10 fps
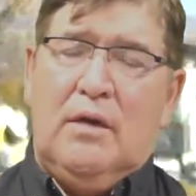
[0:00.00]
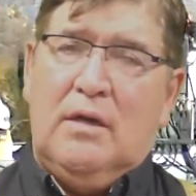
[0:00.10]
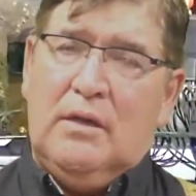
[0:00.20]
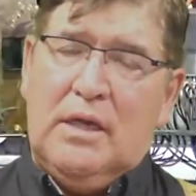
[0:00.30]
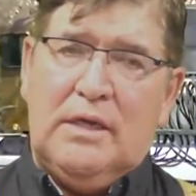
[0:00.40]

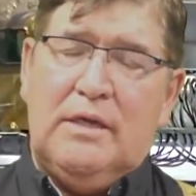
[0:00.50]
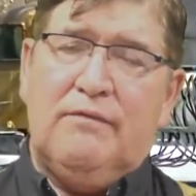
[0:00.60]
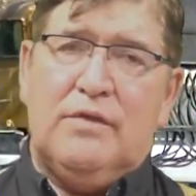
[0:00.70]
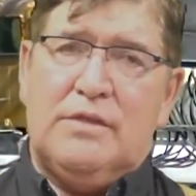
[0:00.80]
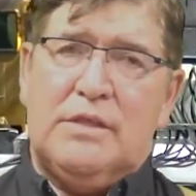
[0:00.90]
A lot of
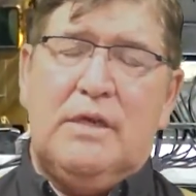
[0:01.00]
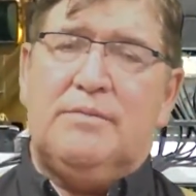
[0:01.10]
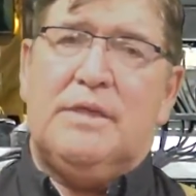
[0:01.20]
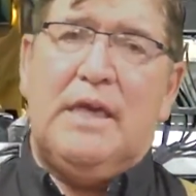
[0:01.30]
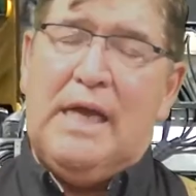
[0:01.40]
different
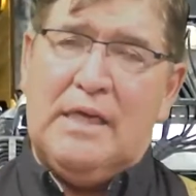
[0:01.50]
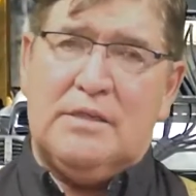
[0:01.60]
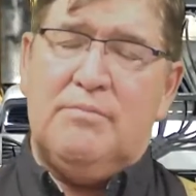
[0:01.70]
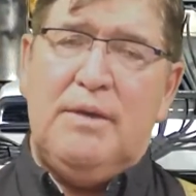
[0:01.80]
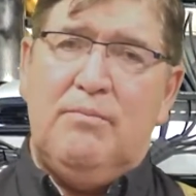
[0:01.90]
steps that has
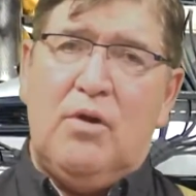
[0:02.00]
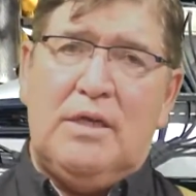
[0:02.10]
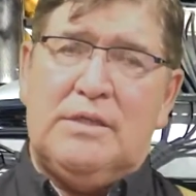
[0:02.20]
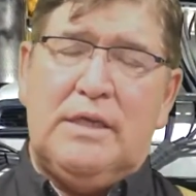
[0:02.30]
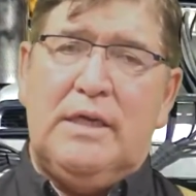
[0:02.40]
to be
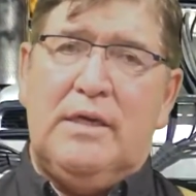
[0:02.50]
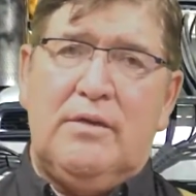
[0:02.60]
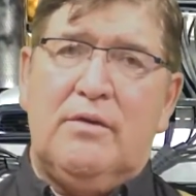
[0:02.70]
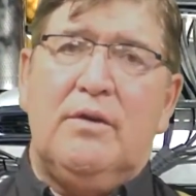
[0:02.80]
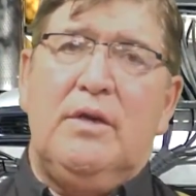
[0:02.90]
brought
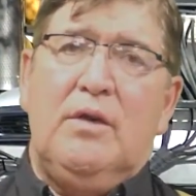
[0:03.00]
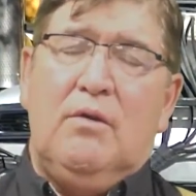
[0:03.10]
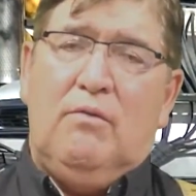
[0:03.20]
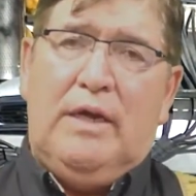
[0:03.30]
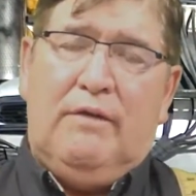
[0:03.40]
together.
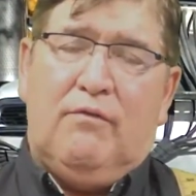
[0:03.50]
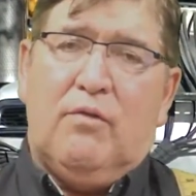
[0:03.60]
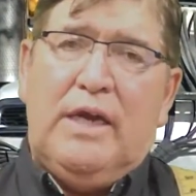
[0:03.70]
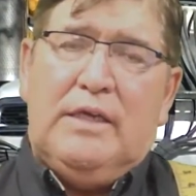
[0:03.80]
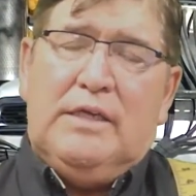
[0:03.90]
We have
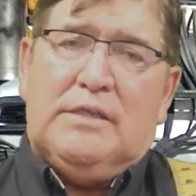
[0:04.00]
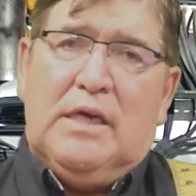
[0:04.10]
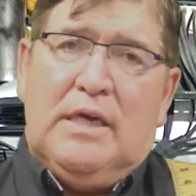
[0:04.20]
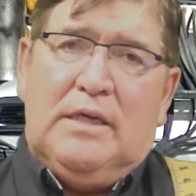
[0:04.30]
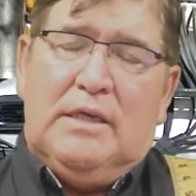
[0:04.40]
great
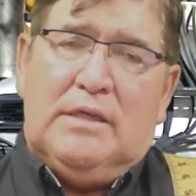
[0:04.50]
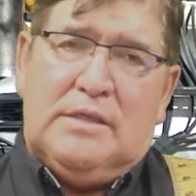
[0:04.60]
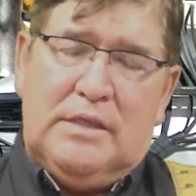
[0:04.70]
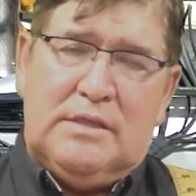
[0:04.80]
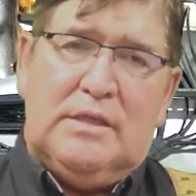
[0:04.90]
design
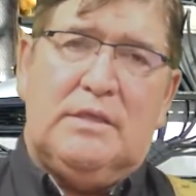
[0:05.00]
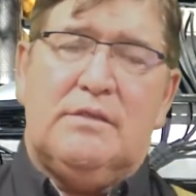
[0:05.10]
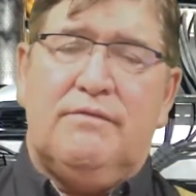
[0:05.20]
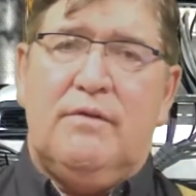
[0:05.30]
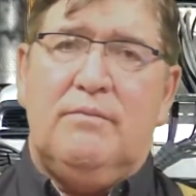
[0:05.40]

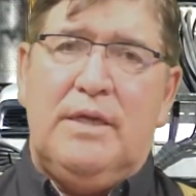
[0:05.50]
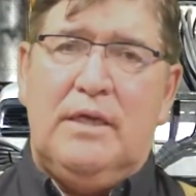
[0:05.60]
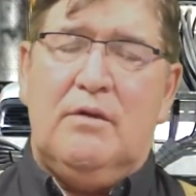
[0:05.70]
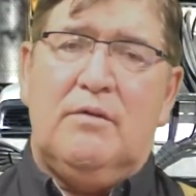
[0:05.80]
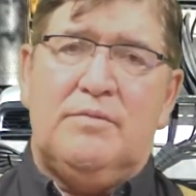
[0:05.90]
assistance from the
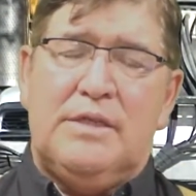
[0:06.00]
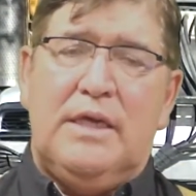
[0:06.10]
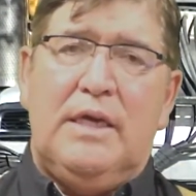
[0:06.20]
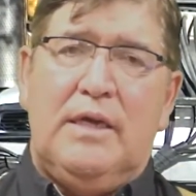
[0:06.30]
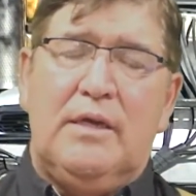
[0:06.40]

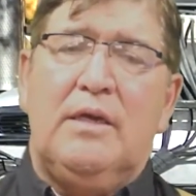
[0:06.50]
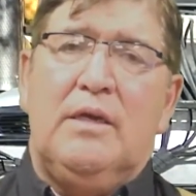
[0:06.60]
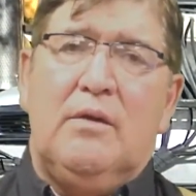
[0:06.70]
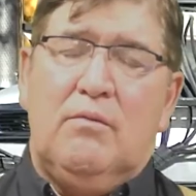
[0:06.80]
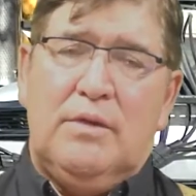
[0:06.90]
NRMCA
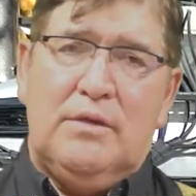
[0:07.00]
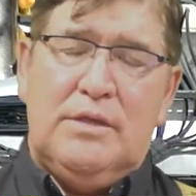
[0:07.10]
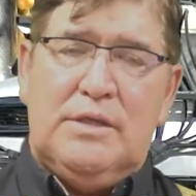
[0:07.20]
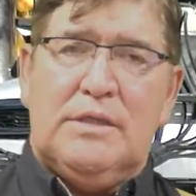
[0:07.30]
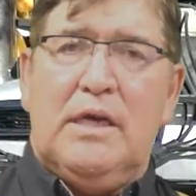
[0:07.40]
with their
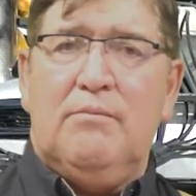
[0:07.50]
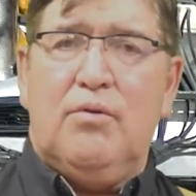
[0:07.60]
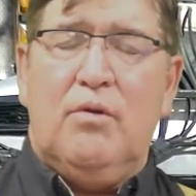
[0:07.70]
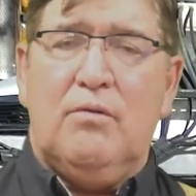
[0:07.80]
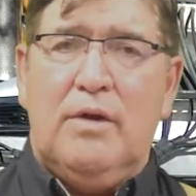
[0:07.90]
design
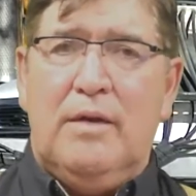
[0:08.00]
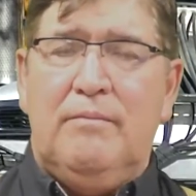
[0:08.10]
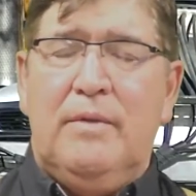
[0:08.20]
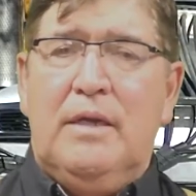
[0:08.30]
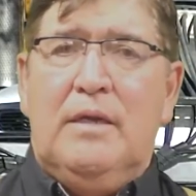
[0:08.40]
program,
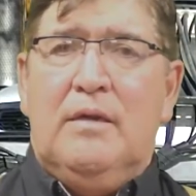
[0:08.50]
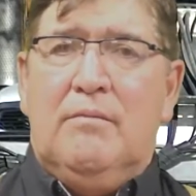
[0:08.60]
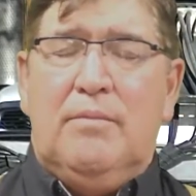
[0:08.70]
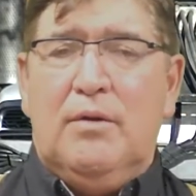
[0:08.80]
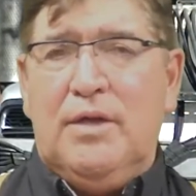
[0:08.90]

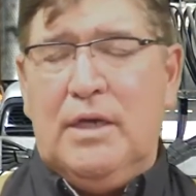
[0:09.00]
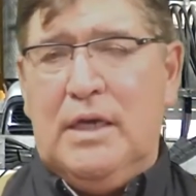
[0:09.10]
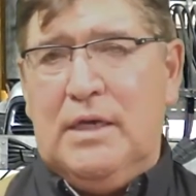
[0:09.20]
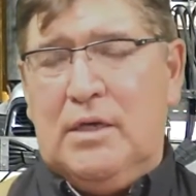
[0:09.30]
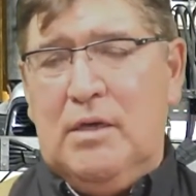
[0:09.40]
but you
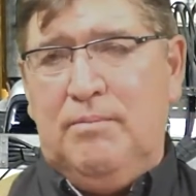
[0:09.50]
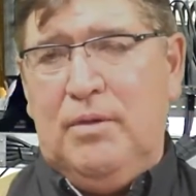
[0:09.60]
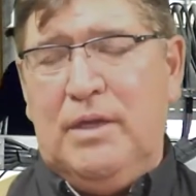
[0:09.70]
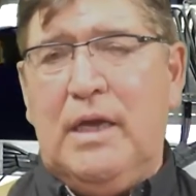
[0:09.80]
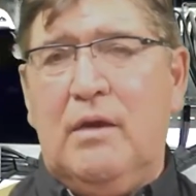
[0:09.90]
got to
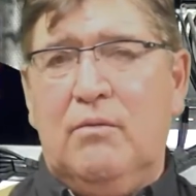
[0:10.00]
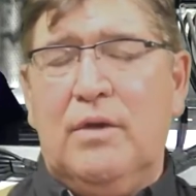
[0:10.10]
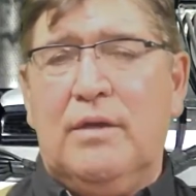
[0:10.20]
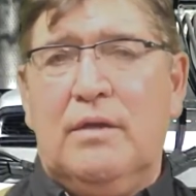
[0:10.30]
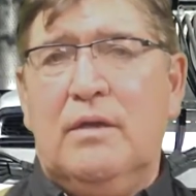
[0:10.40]
couple that
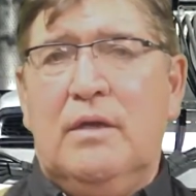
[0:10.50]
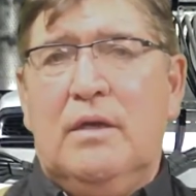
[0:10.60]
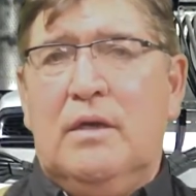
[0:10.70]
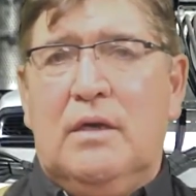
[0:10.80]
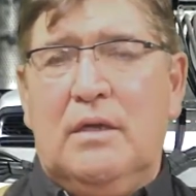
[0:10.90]
with
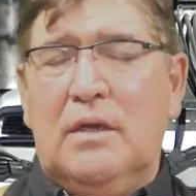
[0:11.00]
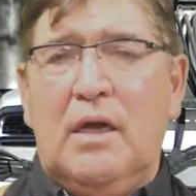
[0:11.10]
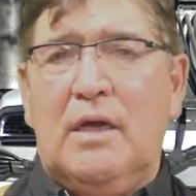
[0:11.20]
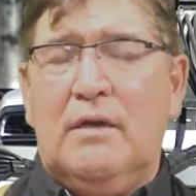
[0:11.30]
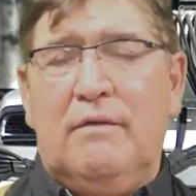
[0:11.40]
a
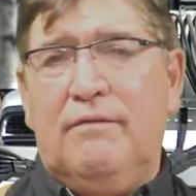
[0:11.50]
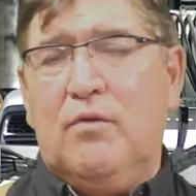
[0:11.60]
lot of